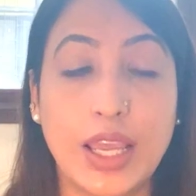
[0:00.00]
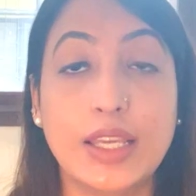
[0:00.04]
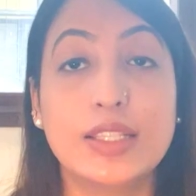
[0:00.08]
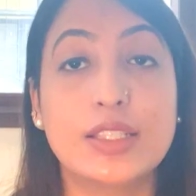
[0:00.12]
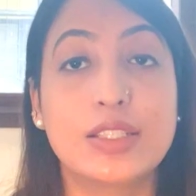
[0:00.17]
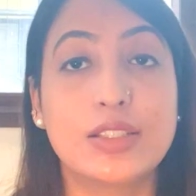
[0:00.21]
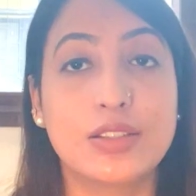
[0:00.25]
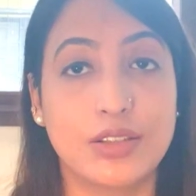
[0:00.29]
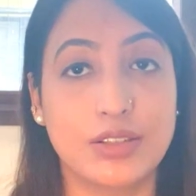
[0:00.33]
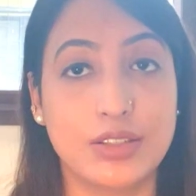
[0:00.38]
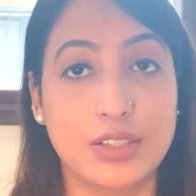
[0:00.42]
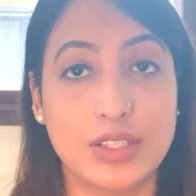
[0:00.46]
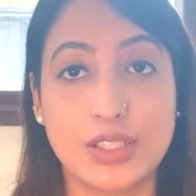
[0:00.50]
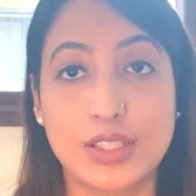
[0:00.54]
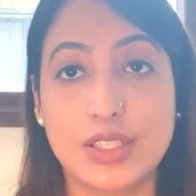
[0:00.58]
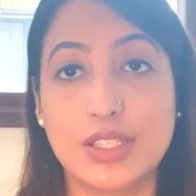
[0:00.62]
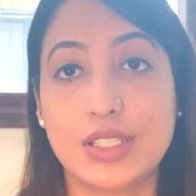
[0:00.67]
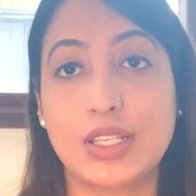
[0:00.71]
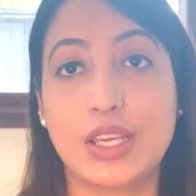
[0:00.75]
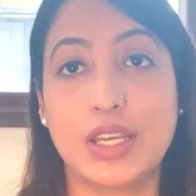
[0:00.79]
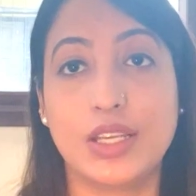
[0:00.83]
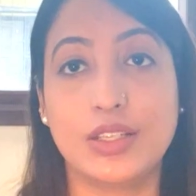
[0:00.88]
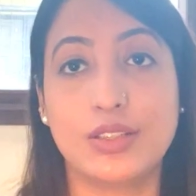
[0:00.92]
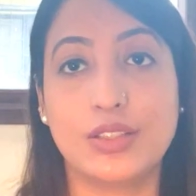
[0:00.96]
in certain
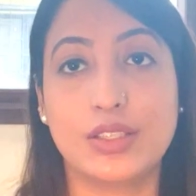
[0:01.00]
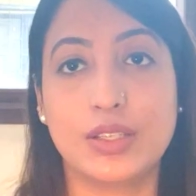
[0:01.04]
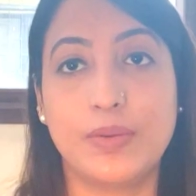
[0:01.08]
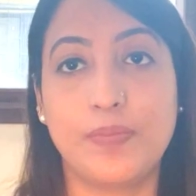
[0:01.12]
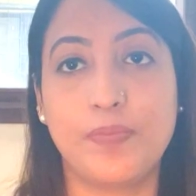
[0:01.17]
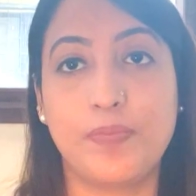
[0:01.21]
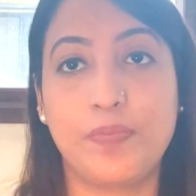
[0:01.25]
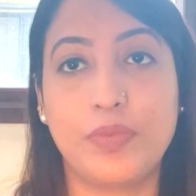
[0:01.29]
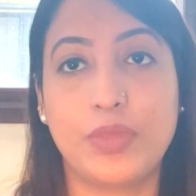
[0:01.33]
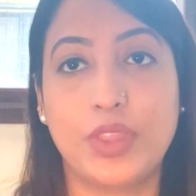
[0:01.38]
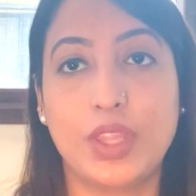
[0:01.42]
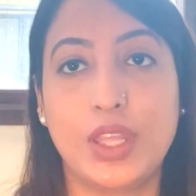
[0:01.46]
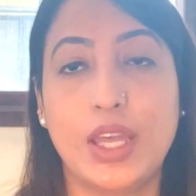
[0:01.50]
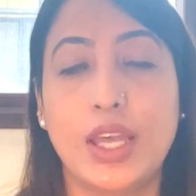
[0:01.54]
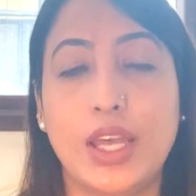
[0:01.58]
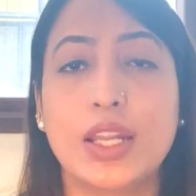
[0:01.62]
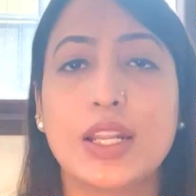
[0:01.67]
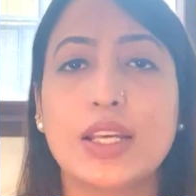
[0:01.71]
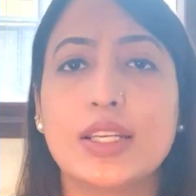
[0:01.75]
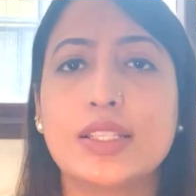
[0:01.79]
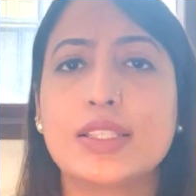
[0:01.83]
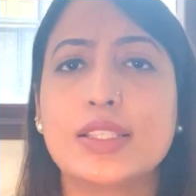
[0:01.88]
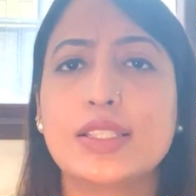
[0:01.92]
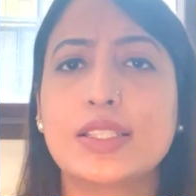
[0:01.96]
states,
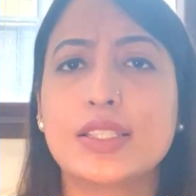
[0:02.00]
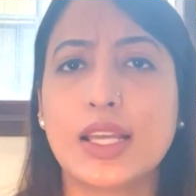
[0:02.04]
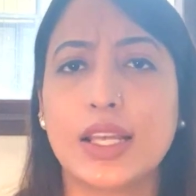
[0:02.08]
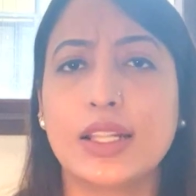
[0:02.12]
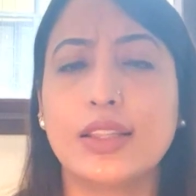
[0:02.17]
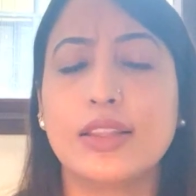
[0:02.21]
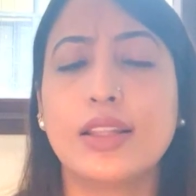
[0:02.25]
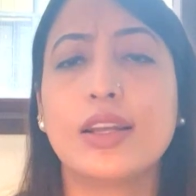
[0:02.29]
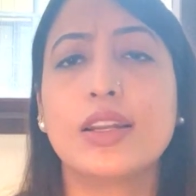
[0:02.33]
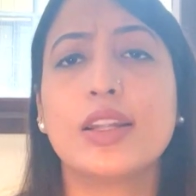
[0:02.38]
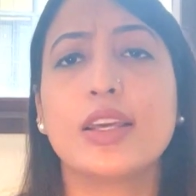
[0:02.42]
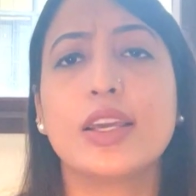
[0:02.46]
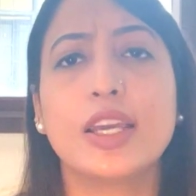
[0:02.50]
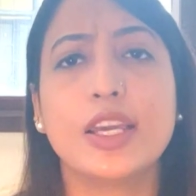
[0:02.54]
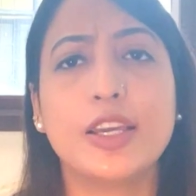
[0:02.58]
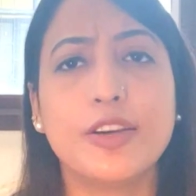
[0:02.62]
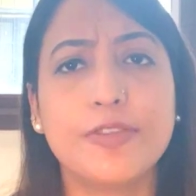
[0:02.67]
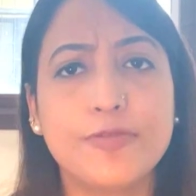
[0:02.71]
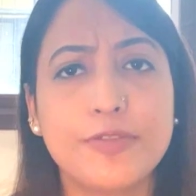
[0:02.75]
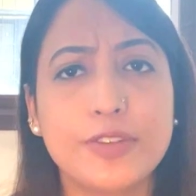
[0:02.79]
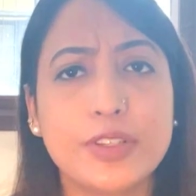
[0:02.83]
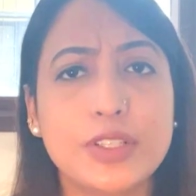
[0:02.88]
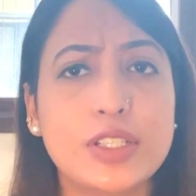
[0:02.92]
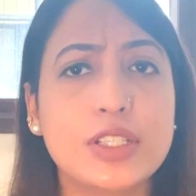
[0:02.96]
and has said that
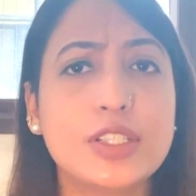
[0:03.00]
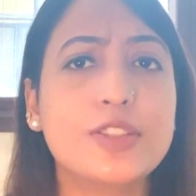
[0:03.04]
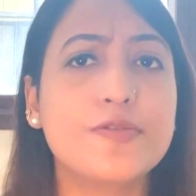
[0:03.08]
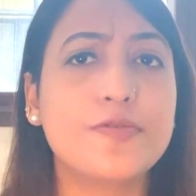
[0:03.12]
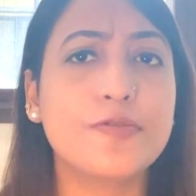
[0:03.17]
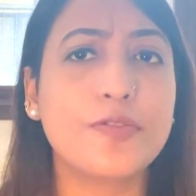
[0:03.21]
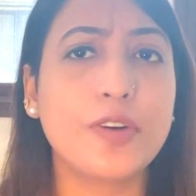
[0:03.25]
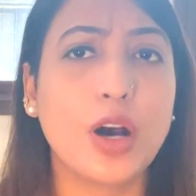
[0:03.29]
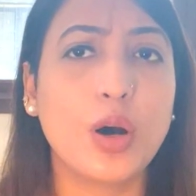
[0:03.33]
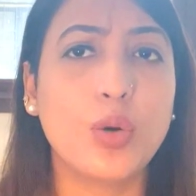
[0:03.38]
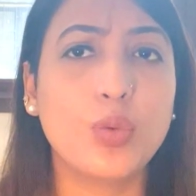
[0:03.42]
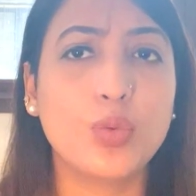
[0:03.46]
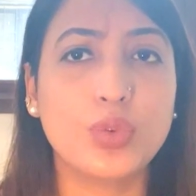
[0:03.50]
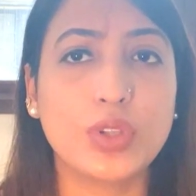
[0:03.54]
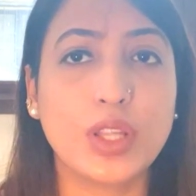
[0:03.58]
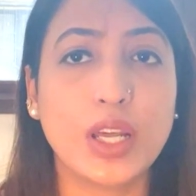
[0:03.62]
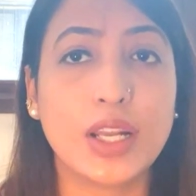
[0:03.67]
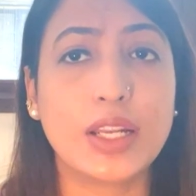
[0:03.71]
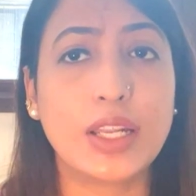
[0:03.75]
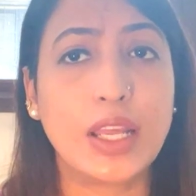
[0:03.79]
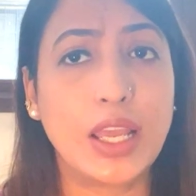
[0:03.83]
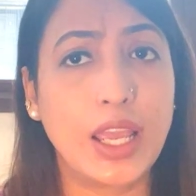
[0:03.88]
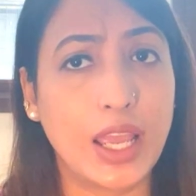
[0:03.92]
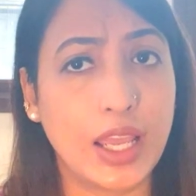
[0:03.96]
if it is found
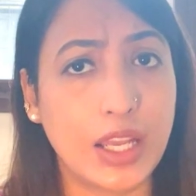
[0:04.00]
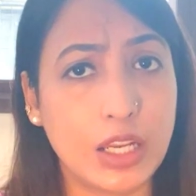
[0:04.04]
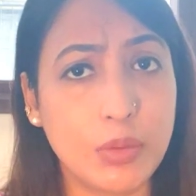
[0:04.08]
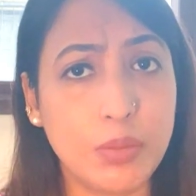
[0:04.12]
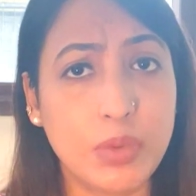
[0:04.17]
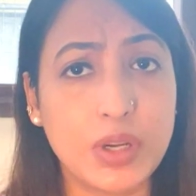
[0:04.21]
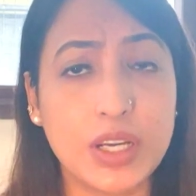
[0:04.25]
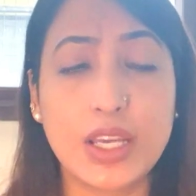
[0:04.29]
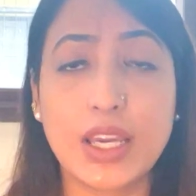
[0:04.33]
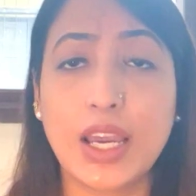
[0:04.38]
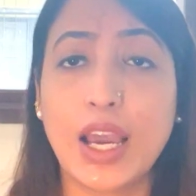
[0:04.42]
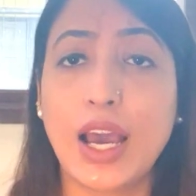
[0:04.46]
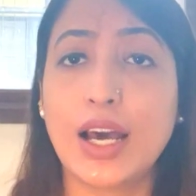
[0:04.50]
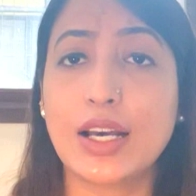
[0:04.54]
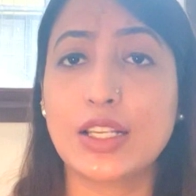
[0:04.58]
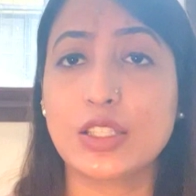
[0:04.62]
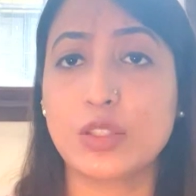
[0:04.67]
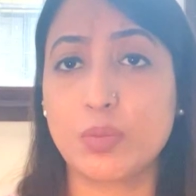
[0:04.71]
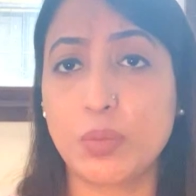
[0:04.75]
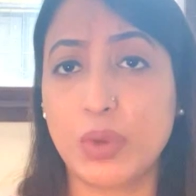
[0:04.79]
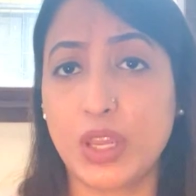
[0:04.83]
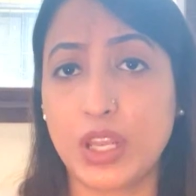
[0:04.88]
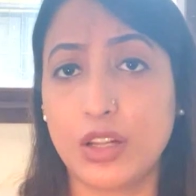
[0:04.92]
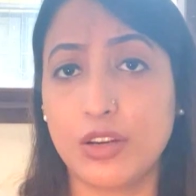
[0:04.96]
that anybody
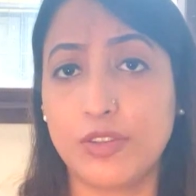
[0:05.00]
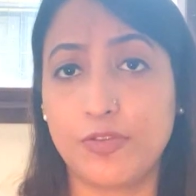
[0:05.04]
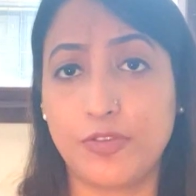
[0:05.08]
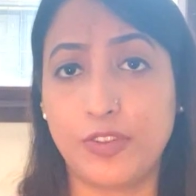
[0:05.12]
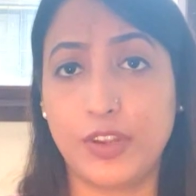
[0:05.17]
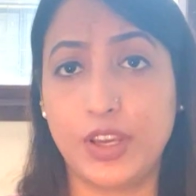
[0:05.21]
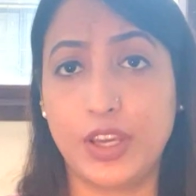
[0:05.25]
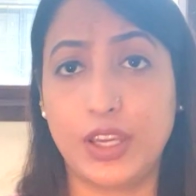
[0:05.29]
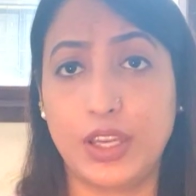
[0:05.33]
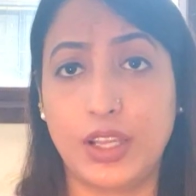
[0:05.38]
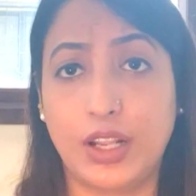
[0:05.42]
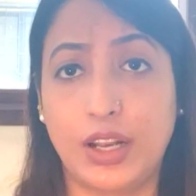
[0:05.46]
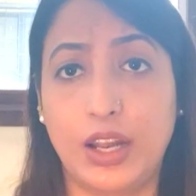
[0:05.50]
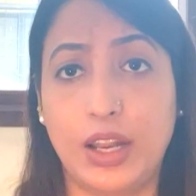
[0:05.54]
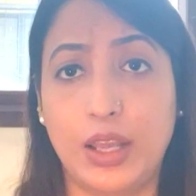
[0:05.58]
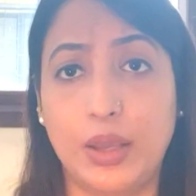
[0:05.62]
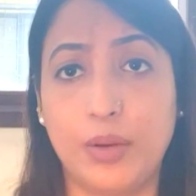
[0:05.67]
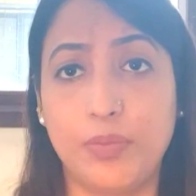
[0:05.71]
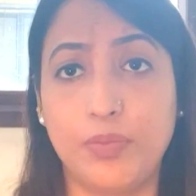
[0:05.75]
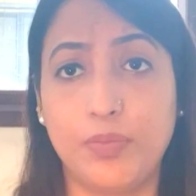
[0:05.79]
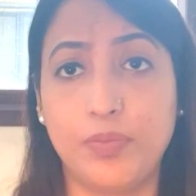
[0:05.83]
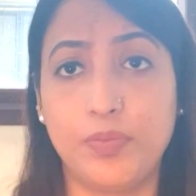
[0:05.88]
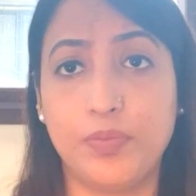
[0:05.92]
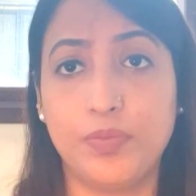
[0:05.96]
has made a fake
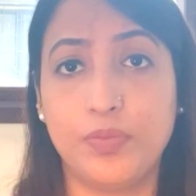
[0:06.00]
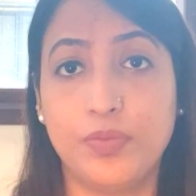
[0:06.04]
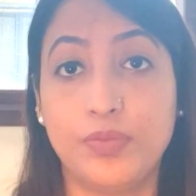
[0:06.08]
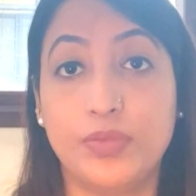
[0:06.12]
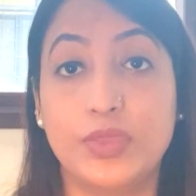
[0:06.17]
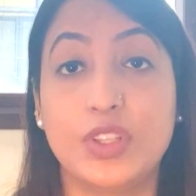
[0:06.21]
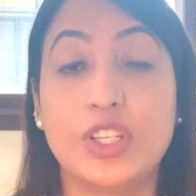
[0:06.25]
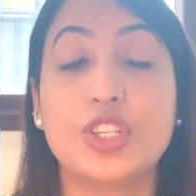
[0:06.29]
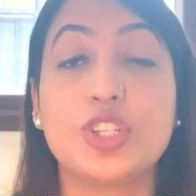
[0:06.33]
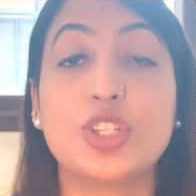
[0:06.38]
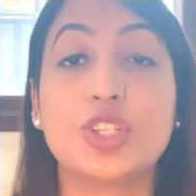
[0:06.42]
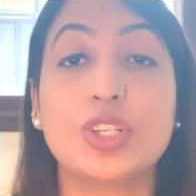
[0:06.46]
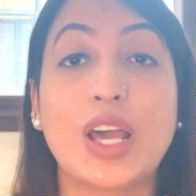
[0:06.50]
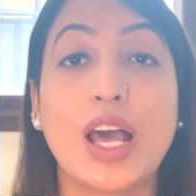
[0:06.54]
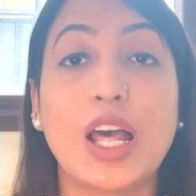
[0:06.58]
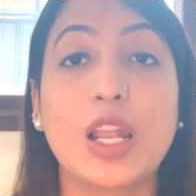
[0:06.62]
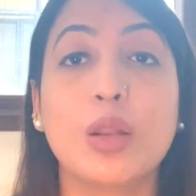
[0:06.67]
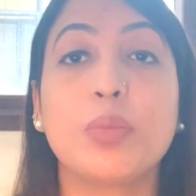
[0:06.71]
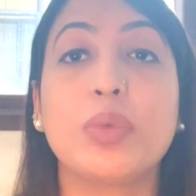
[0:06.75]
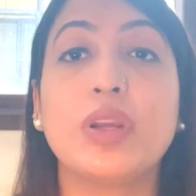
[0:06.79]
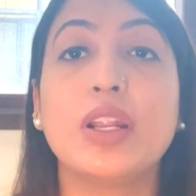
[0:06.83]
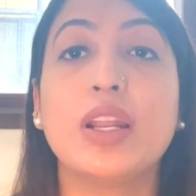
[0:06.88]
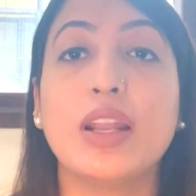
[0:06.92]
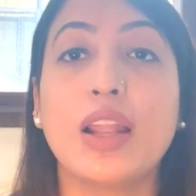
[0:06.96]
claim, they
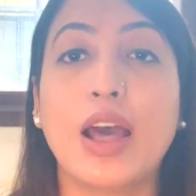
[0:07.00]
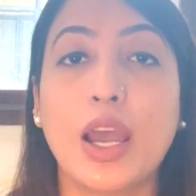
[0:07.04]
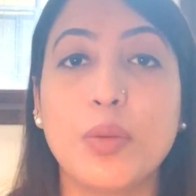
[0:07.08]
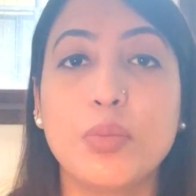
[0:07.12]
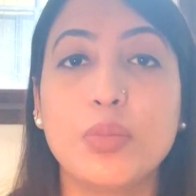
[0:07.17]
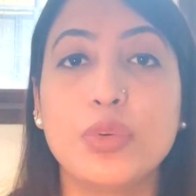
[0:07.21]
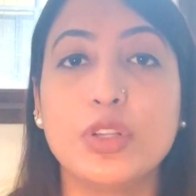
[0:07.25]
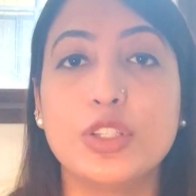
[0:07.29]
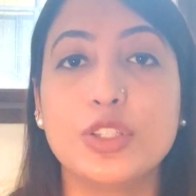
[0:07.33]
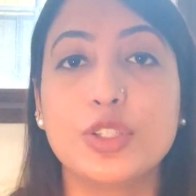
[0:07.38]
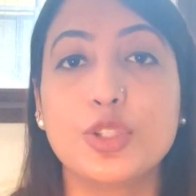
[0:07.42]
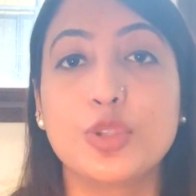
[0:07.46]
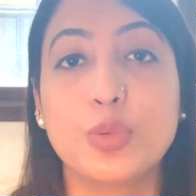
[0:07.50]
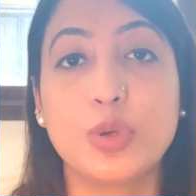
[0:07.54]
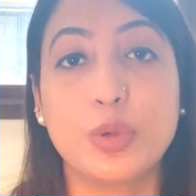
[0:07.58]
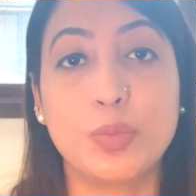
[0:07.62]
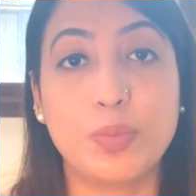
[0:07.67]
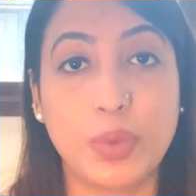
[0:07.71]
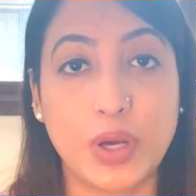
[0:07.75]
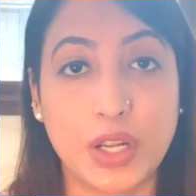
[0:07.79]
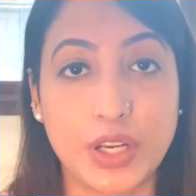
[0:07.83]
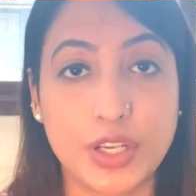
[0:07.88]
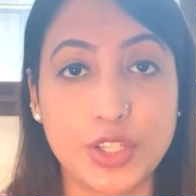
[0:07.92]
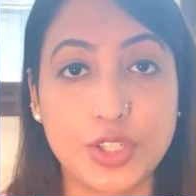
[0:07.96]
shall be liable to be
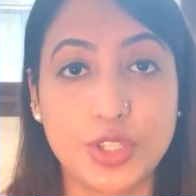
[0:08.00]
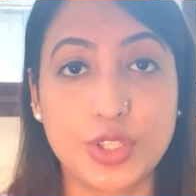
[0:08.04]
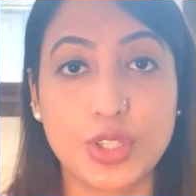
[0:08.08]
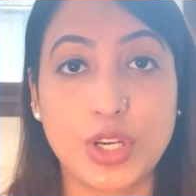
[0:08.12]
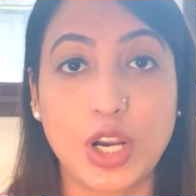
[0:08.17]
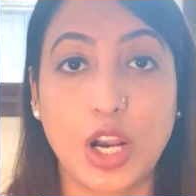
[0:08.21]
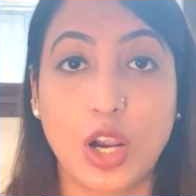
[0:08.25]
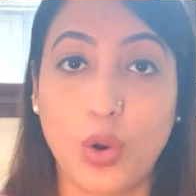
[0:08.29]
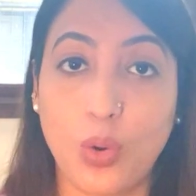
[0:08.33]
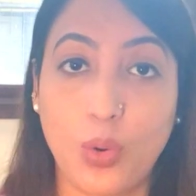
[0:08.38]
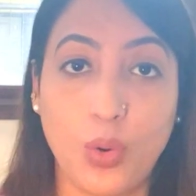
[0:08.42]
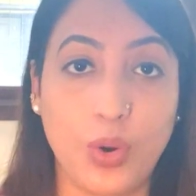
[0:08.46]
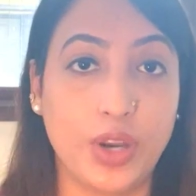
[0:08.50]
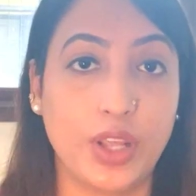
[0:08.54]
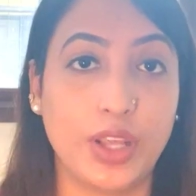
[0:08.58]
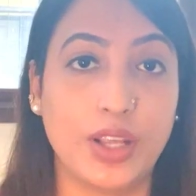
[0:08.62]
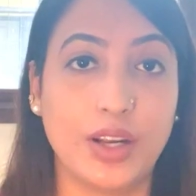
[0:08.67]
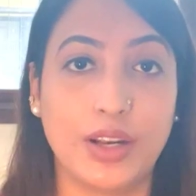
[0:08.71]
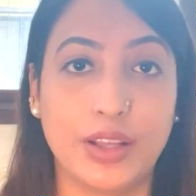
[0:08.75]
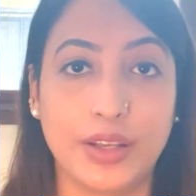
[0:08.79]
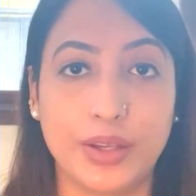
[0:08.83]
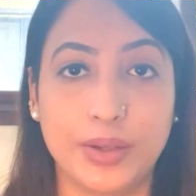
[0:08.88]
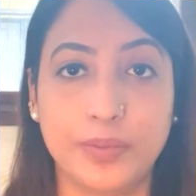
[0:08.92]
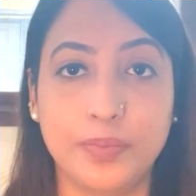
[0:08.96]
punished
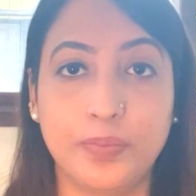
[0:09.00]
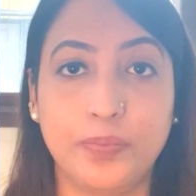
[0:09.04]
accordingly.